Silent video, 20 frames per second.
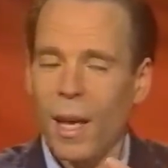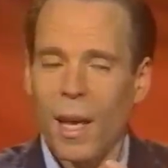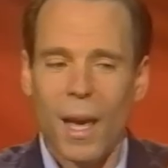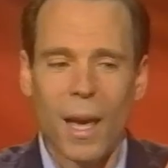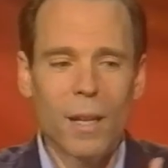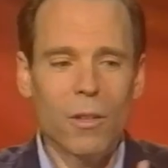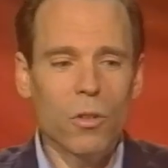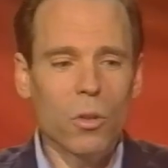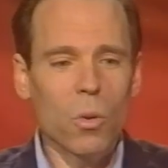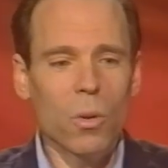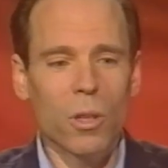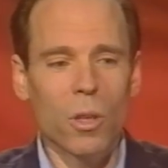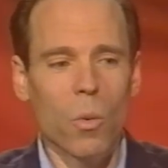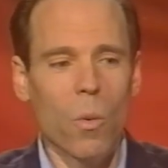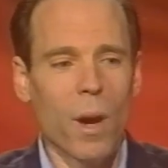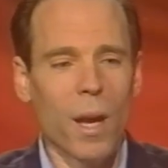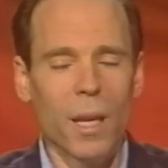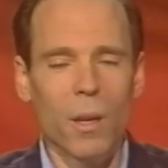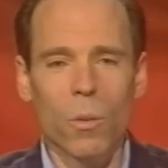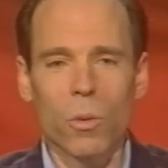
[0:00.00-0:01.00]
and do it in a
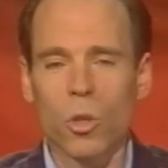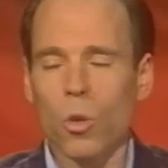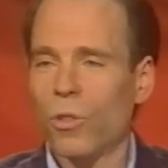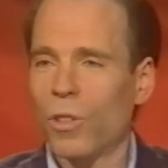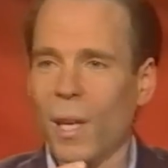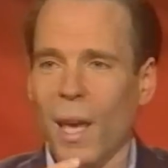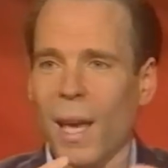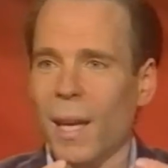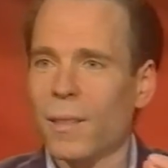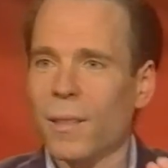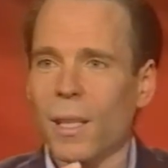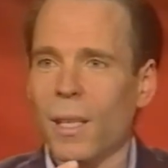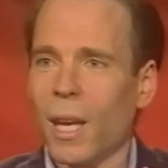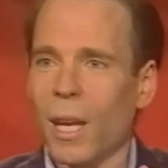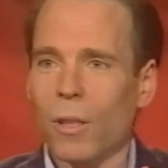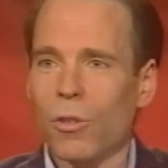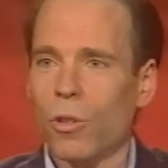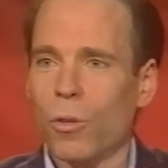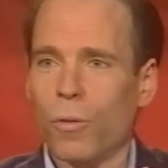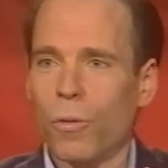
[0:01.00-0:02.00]
way using
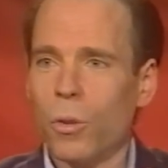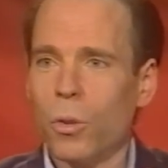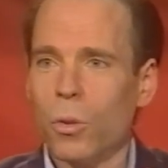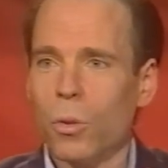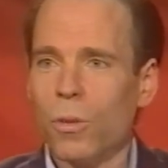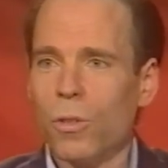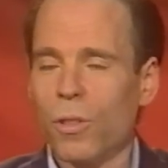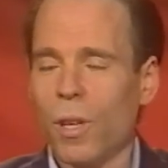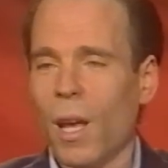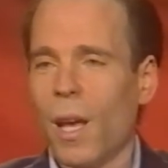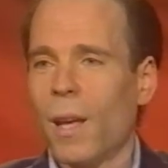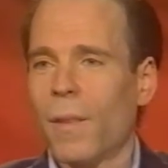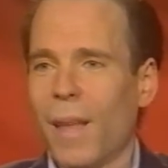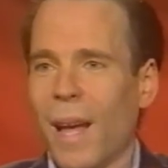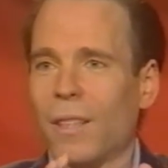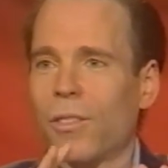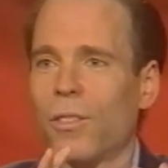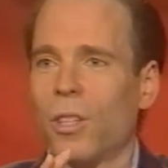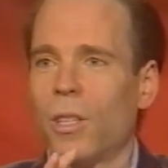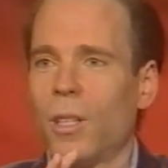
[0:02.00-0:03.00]
anti-cancer foods,
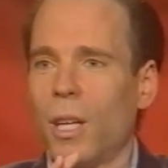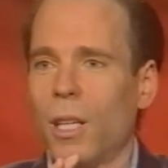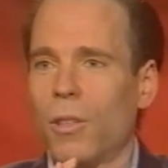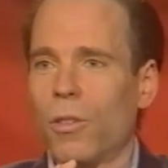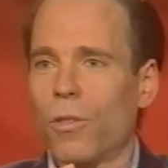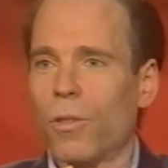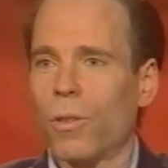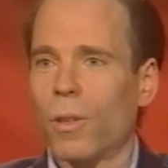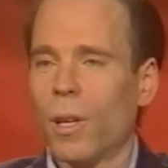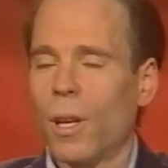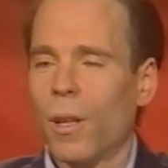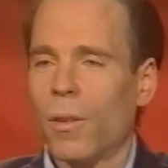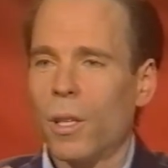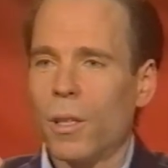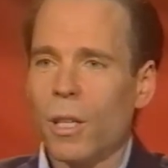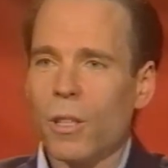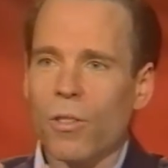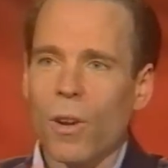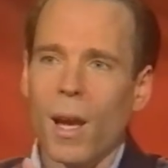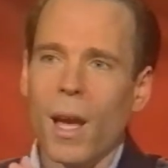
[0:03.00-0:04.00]
that's the niche. The
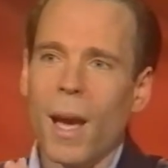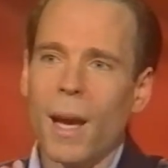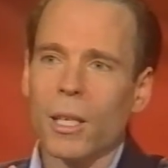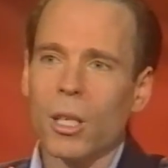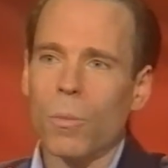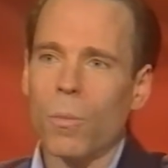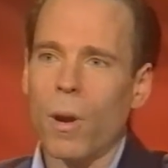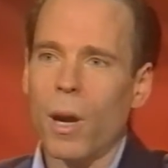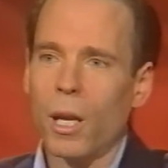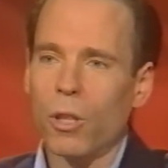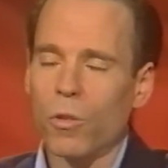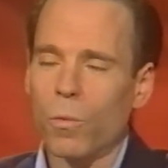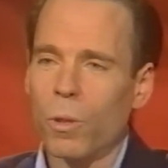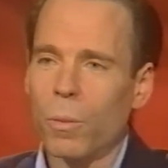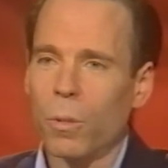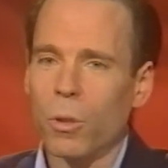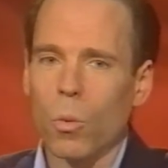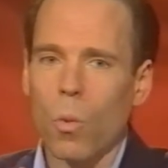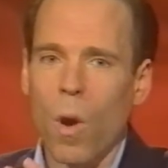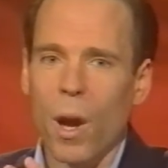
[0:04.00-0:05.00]
niche I occupy is for
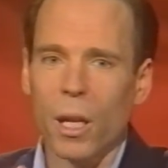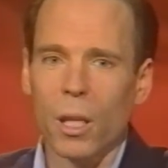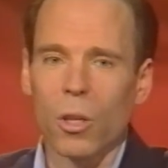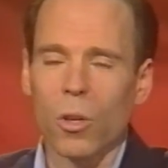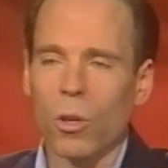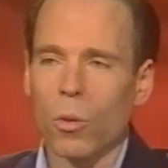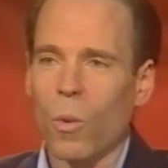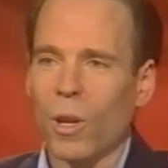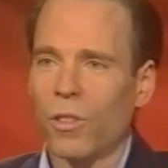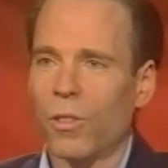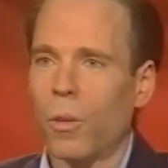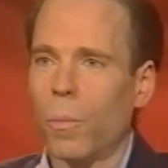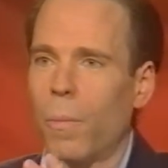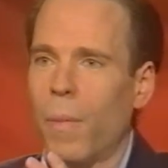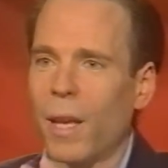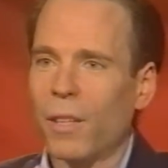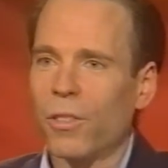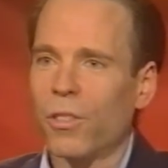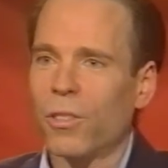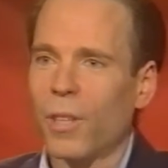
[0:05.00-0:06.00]
people who want to learn what's the
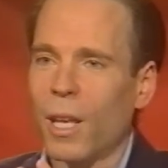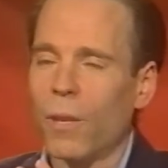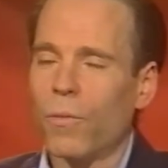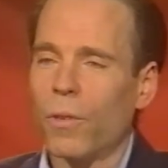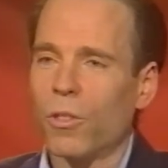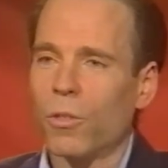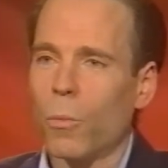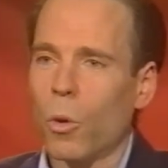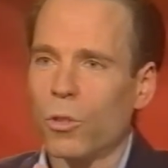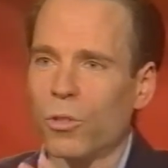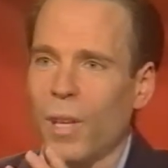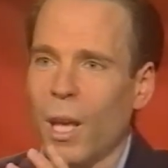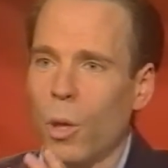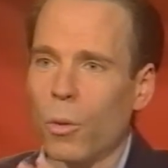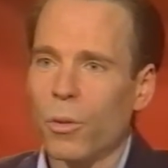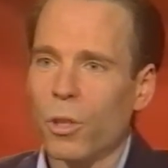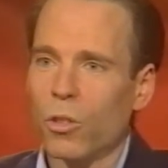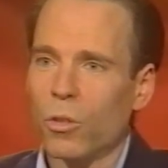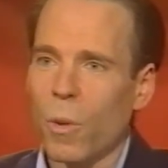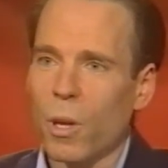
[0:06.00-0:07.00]
best, safest, most healthiest